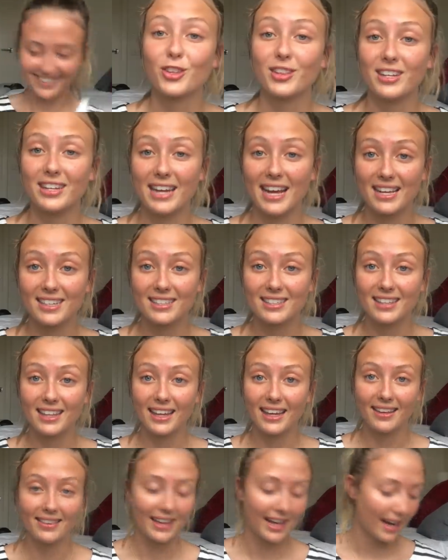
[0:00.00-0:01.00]
so the next
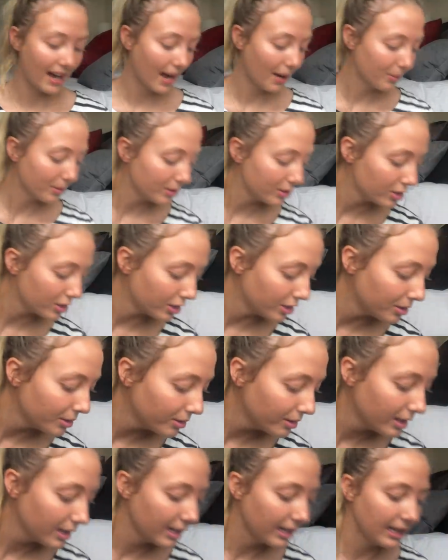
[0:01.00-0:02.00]
thing that I would do
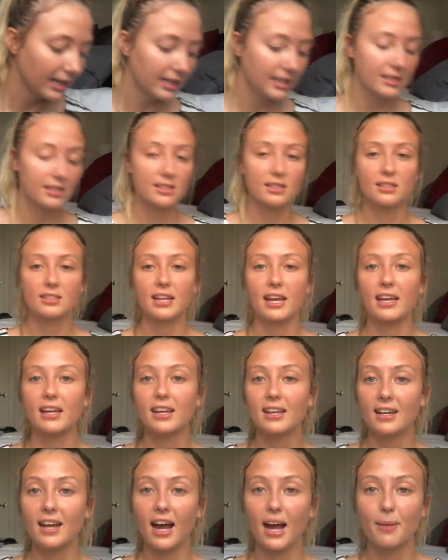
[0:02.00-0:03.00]
is take
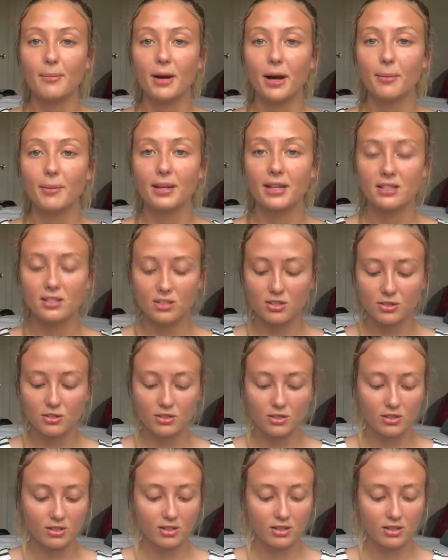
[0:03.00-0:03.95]
an eyebrow pencil.